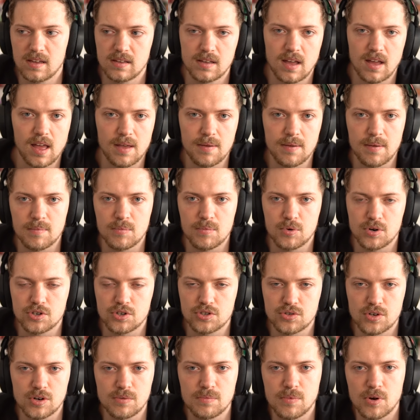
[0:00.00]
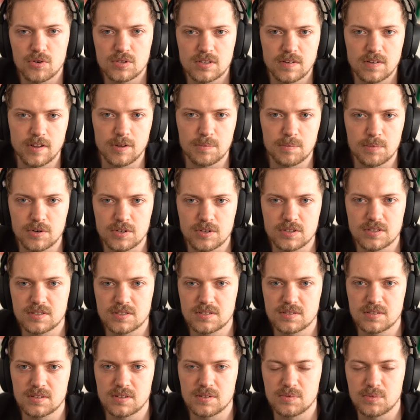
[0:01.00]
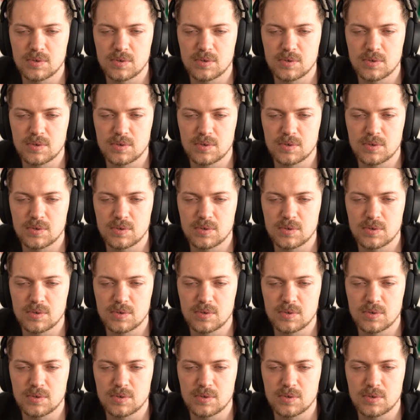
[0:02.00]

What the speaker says: I'm more than sure most developers